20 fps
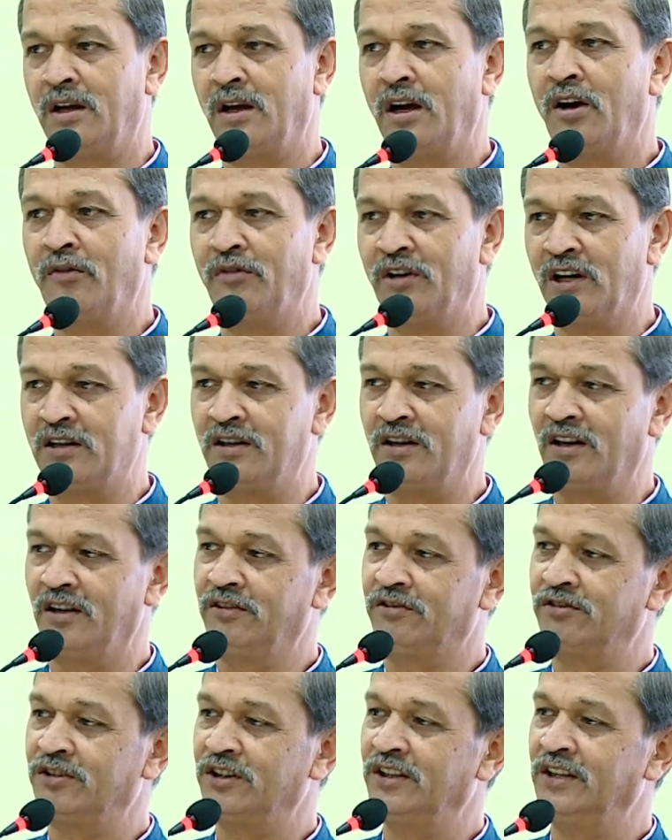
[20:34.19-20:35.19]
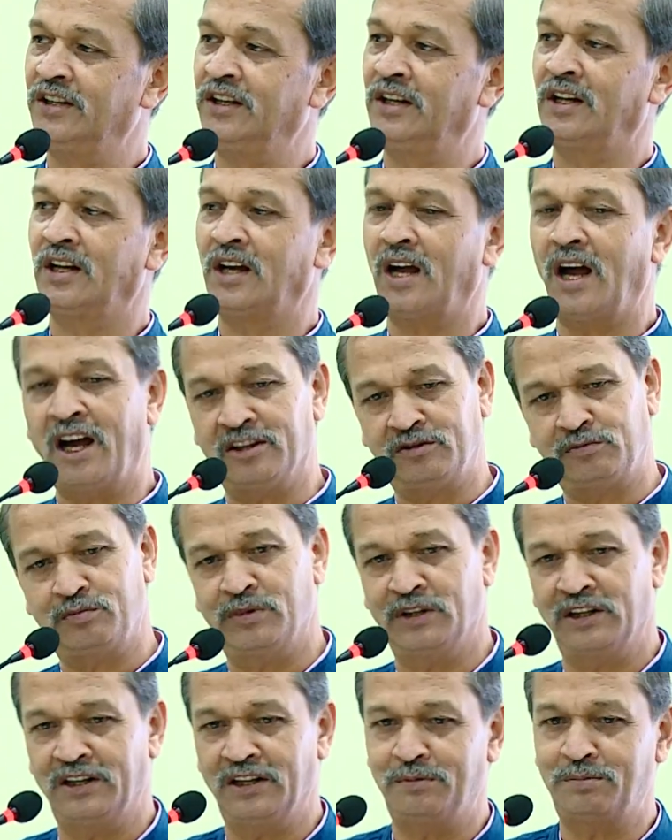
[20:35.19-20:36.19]
our country
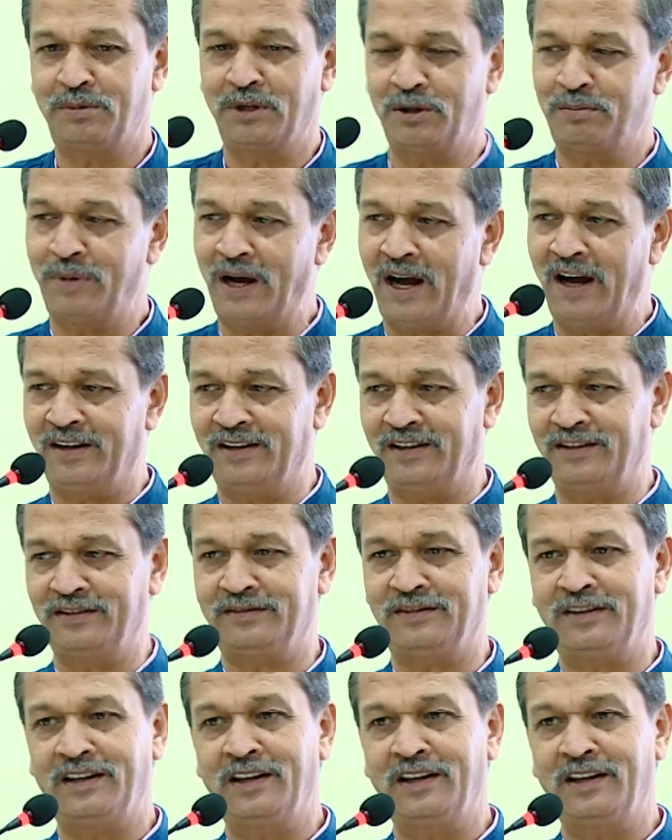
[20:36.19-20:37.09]
Atmanirbhar Bharat.